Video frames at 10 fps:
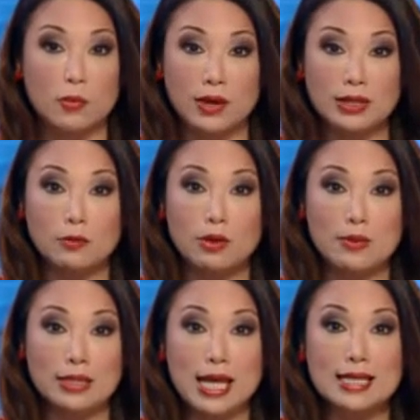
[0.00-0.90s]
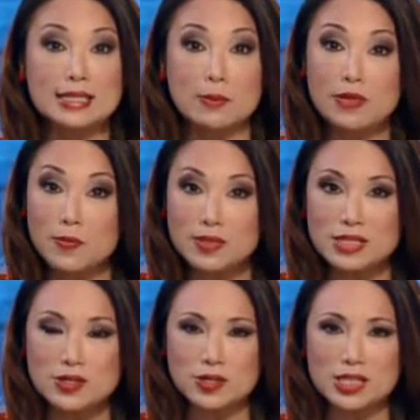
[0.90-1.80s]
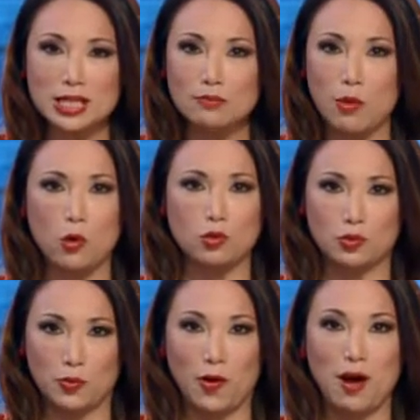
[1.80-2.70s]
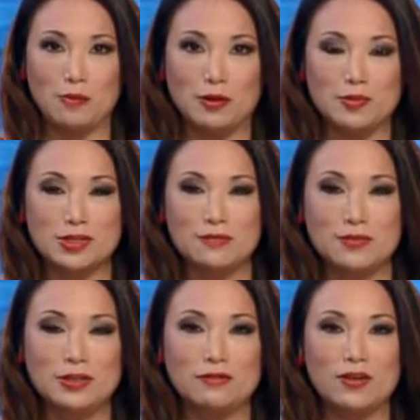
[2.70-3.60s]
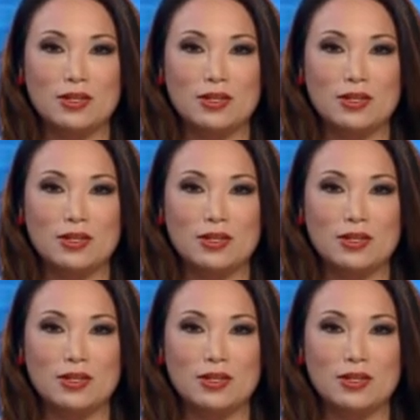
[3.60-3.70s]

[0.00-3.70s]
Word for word: But for pregnant women, some of the positions can pose problems.